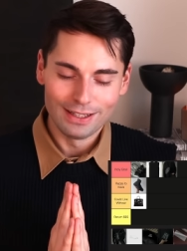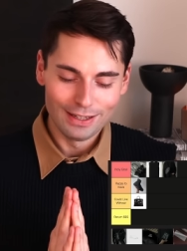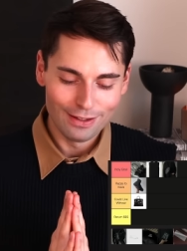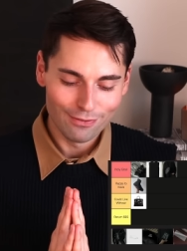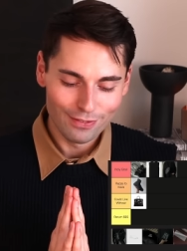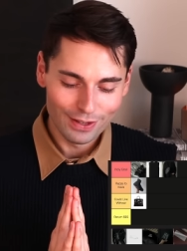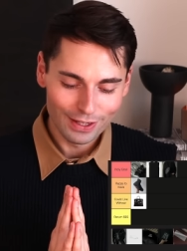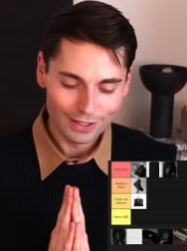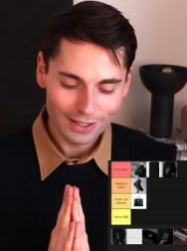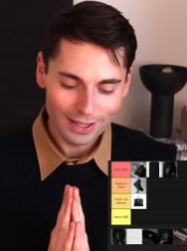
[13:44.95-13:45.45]

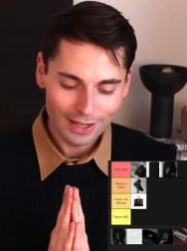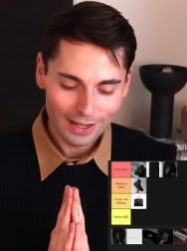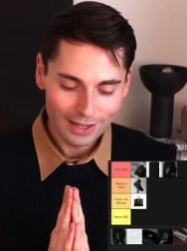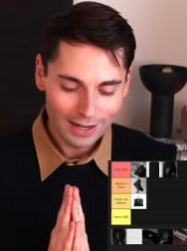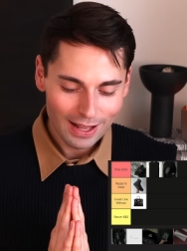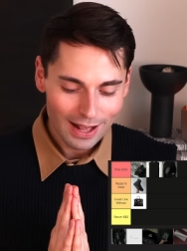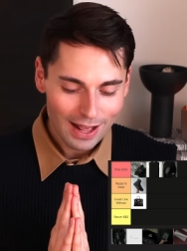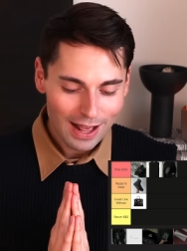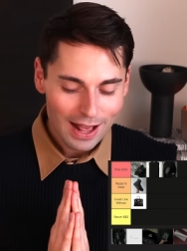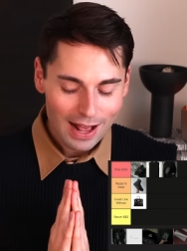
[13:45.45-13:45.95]
living
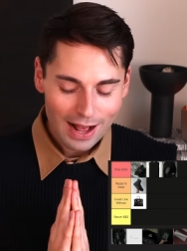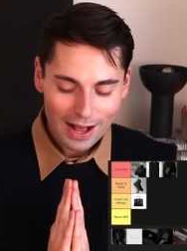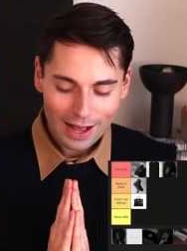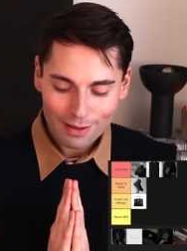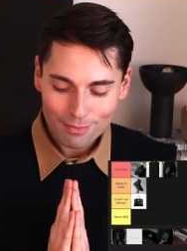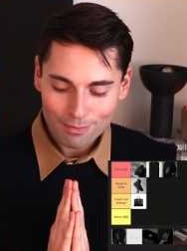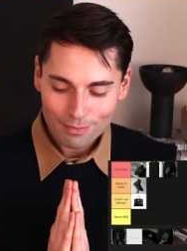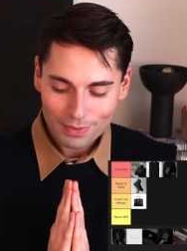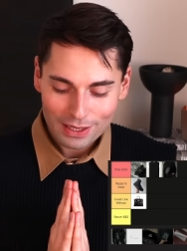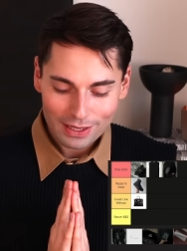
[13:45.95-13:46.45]
in.
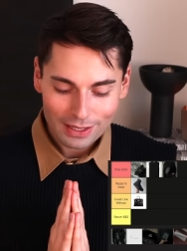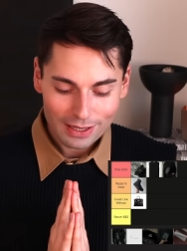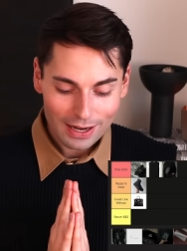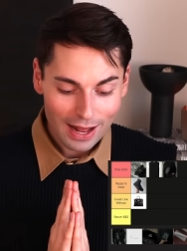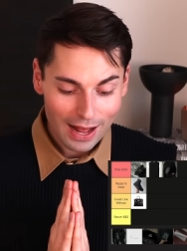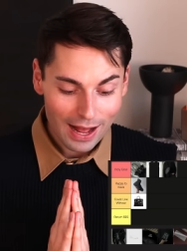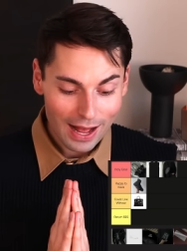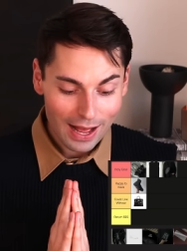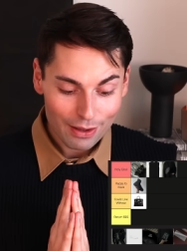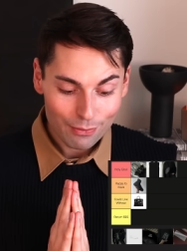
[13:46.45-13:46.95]
I mean,
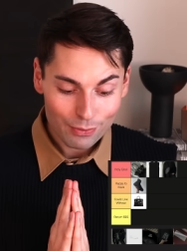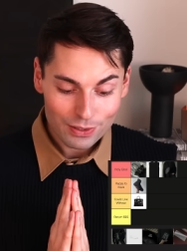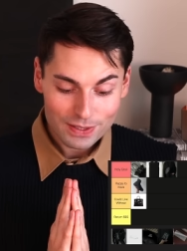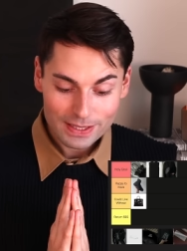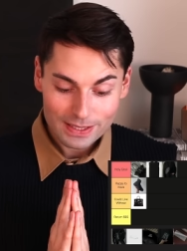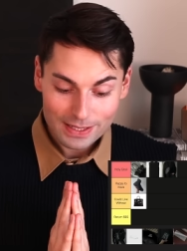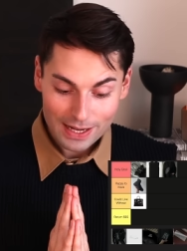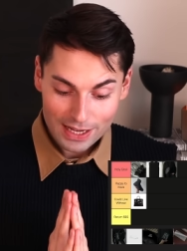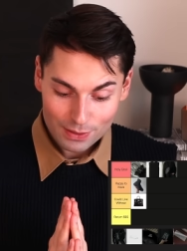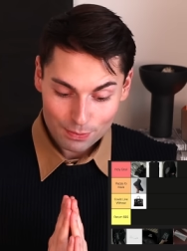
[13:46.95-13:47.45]
I
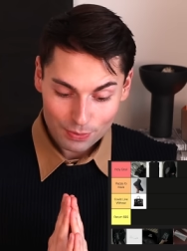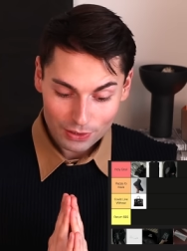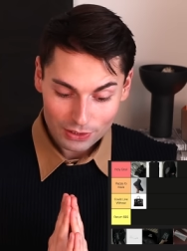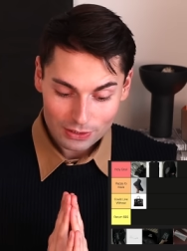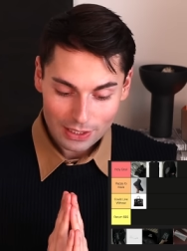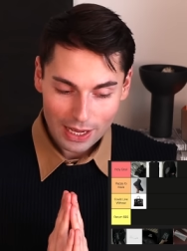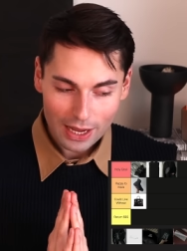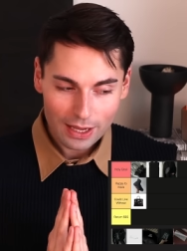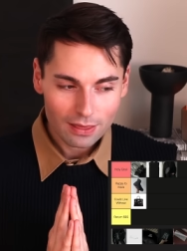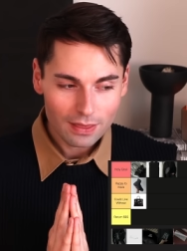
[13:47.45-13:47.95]
was
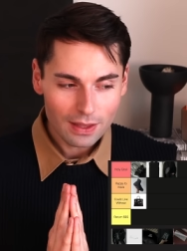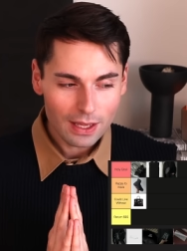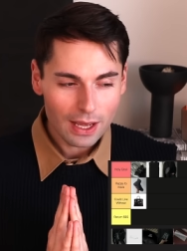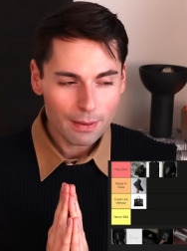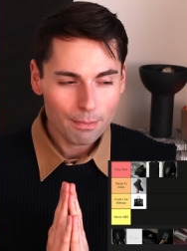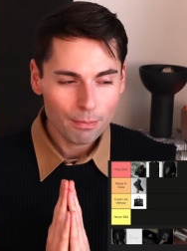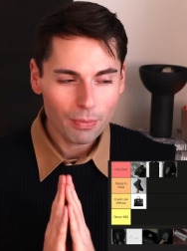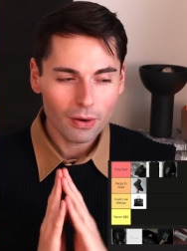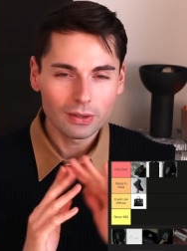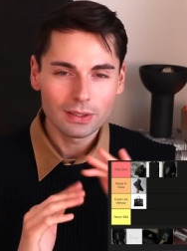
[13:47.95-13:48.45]
desperate. I think
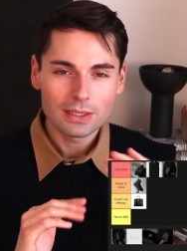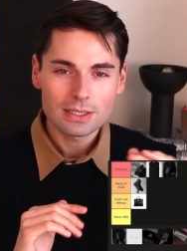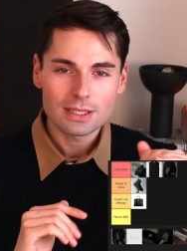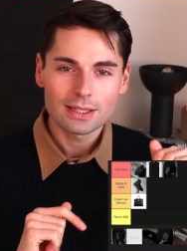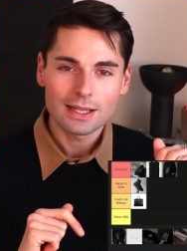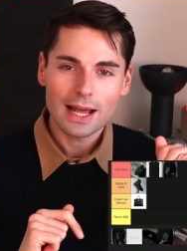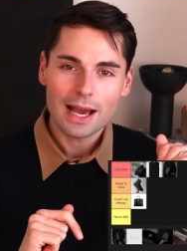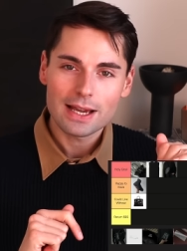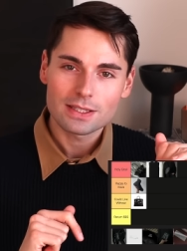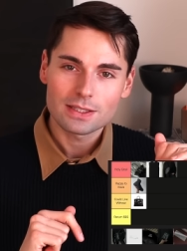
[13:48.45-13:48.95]
I bought
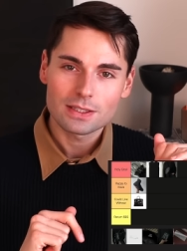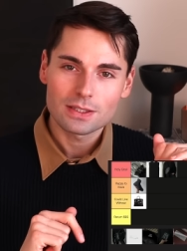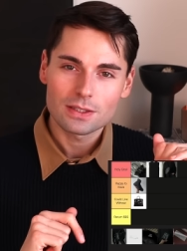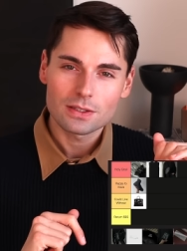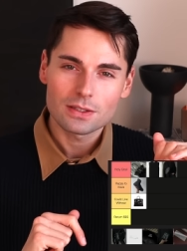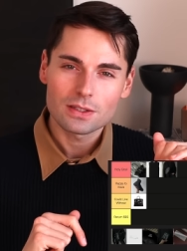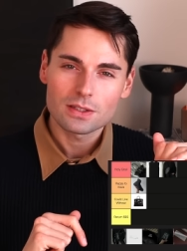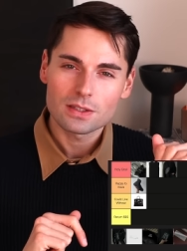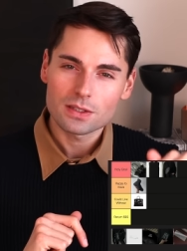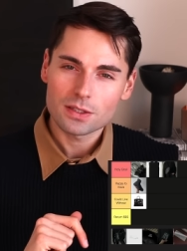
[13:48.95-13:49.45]
this
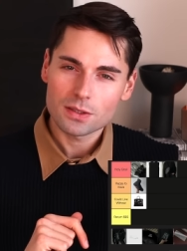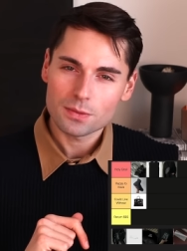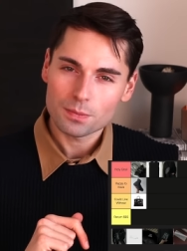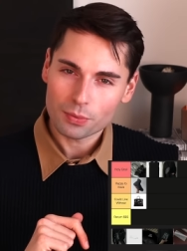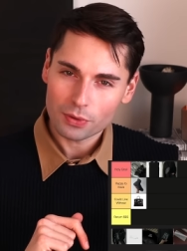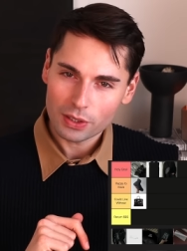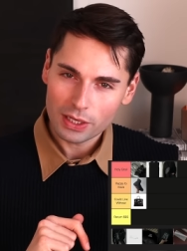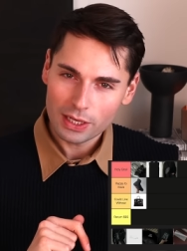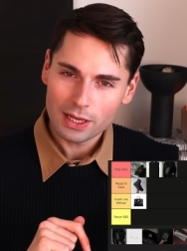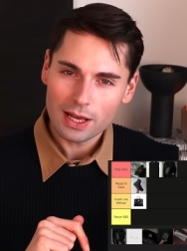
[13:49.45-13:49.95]
last
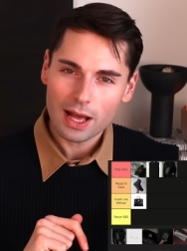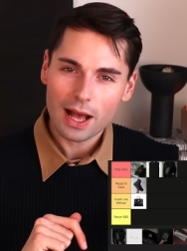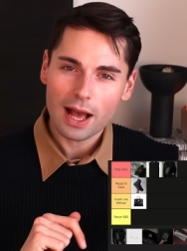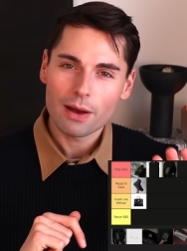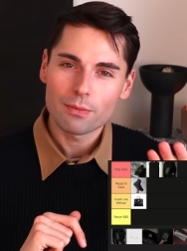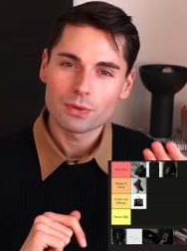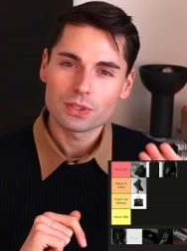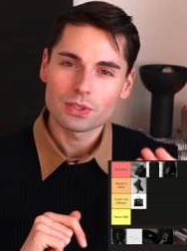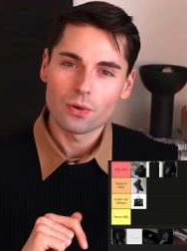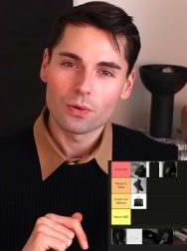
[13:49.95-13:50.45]
spring.
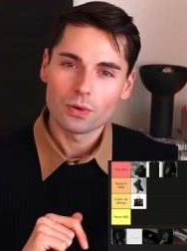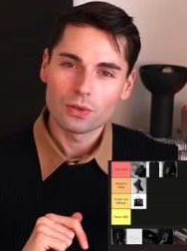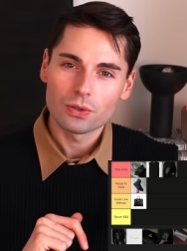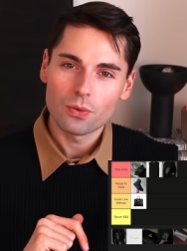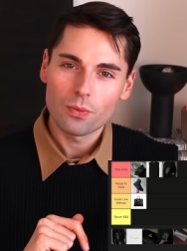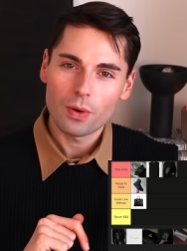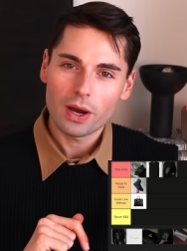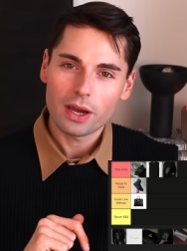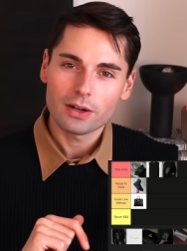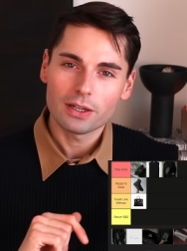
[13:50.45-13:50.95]
I was going
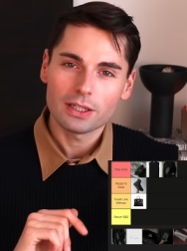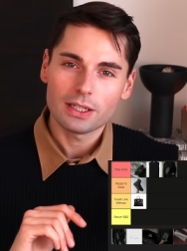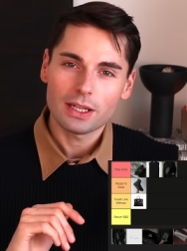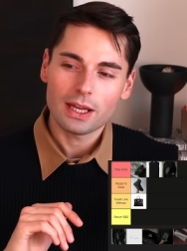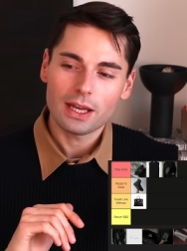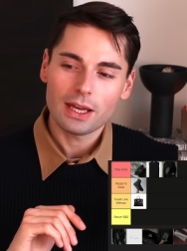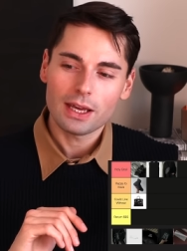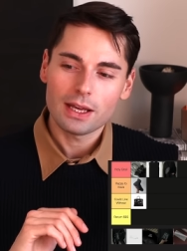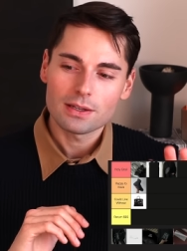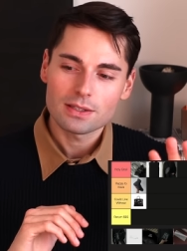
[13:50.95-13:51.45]
to wear it
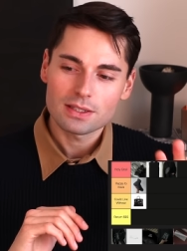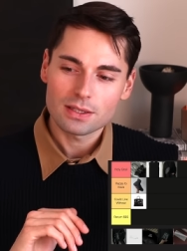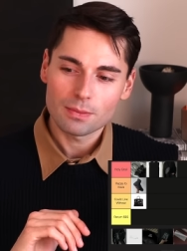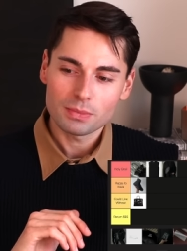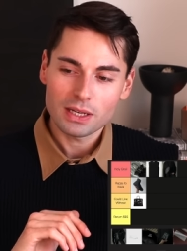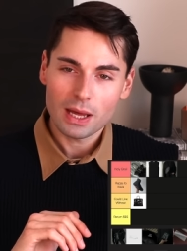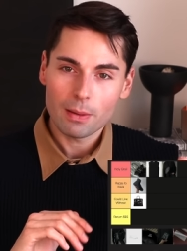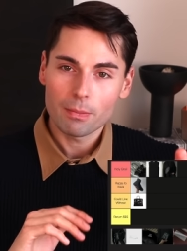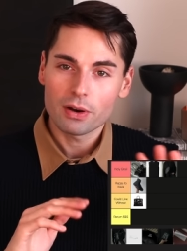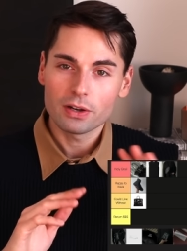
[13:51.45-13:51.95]
in
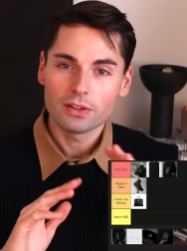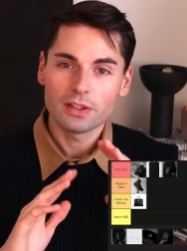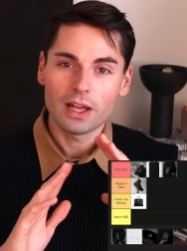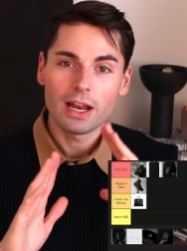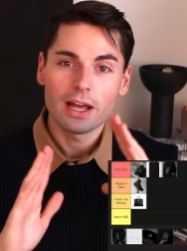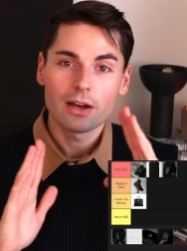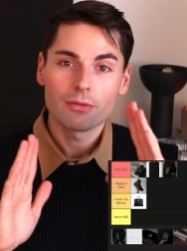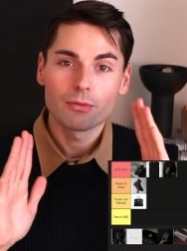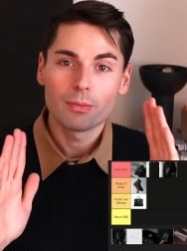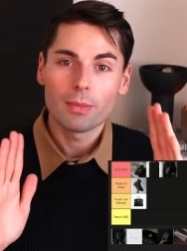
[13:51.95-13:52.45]
September,
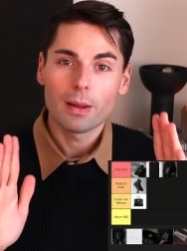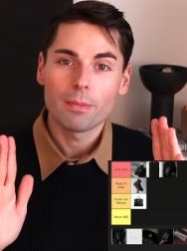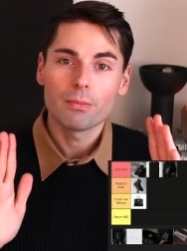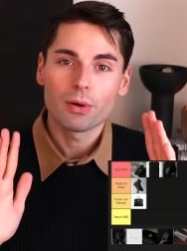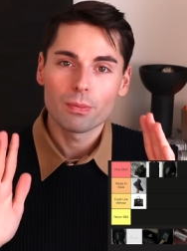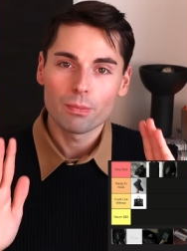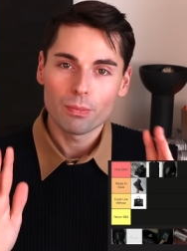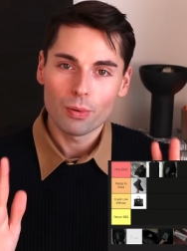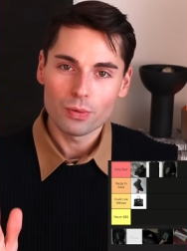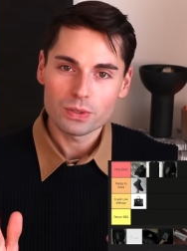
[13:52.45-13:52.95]
and I
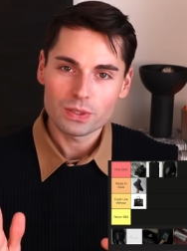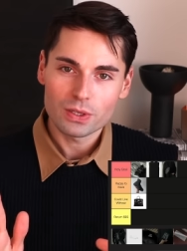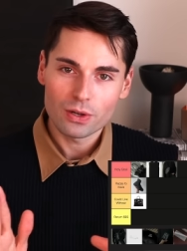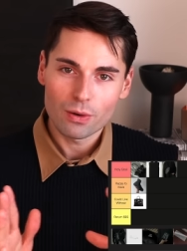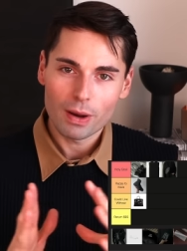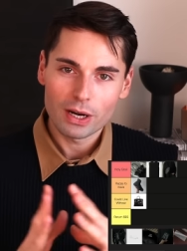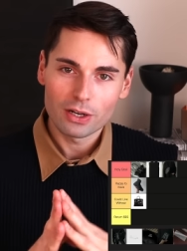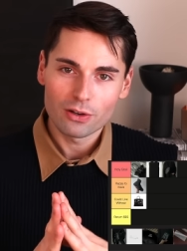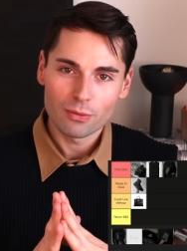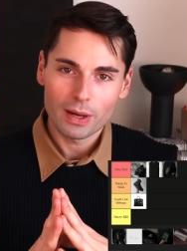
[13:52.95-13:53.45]
remember posting
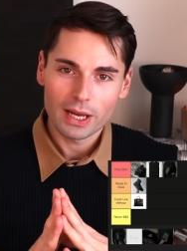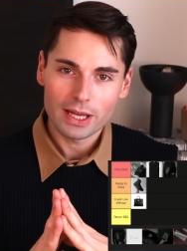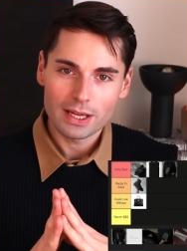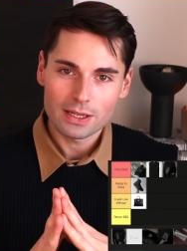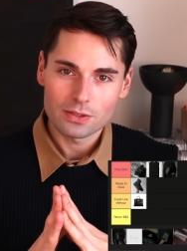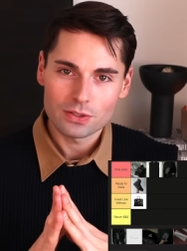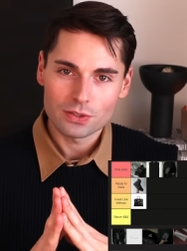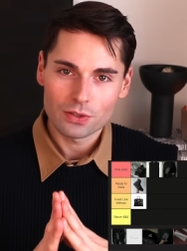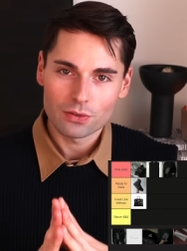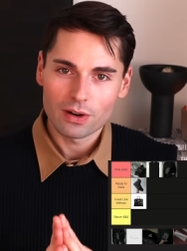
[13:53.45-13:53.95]
about it on my
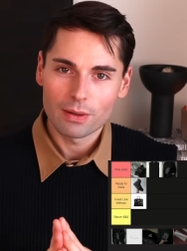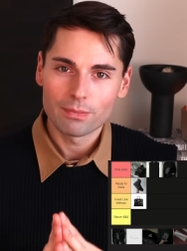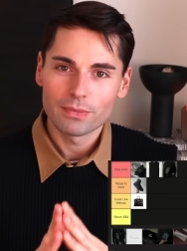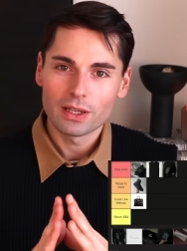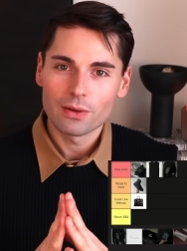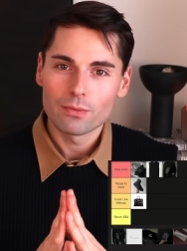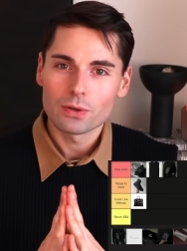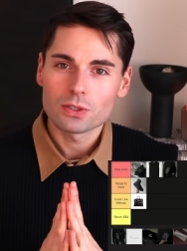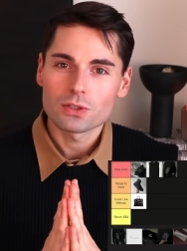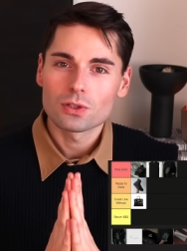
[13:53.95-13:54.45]
Instagram
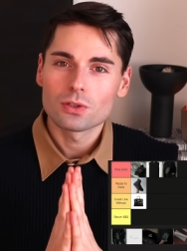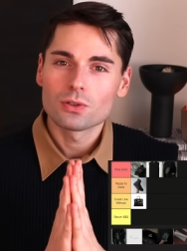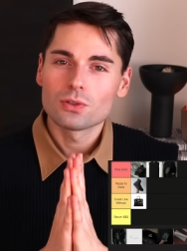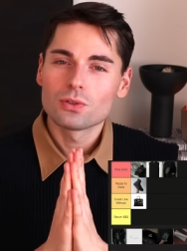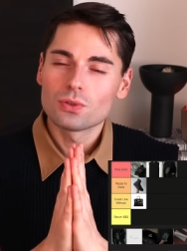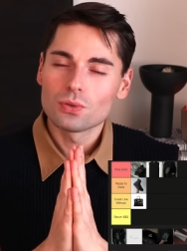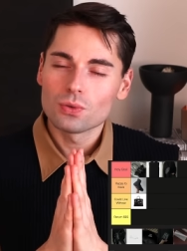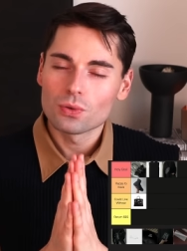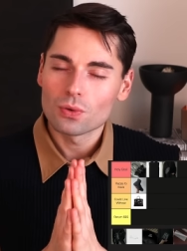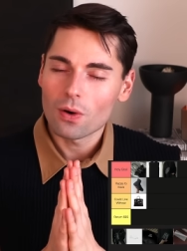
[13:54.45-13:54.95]
that it was
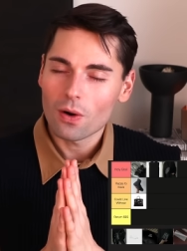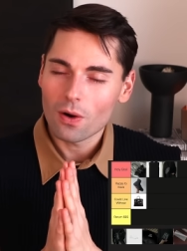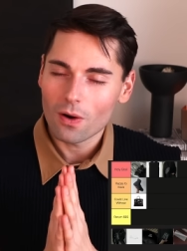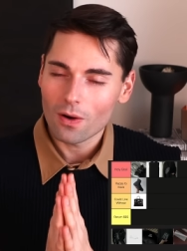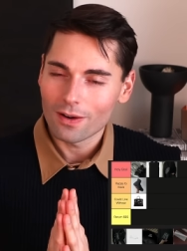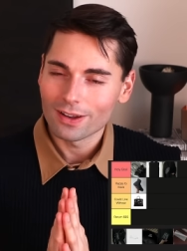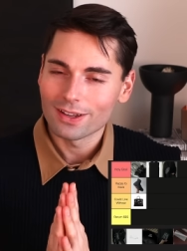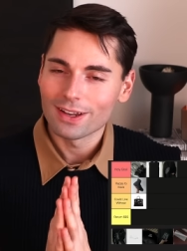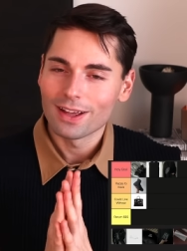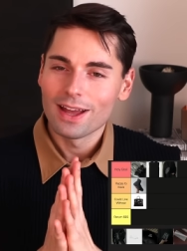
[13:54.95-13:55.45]
too
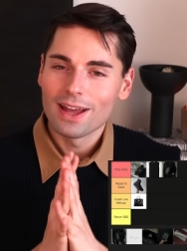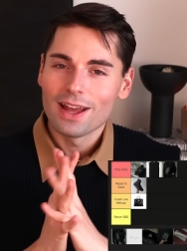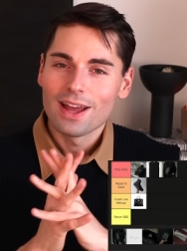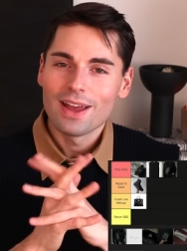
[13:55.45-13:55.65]
hot